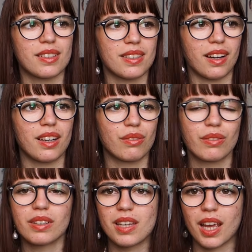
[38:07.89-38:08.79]
to kind of
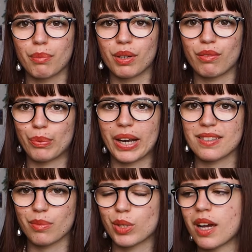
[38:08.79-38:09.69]
take a bit of a break
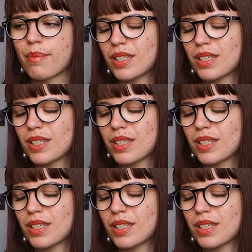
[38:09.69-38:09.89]
sometimes.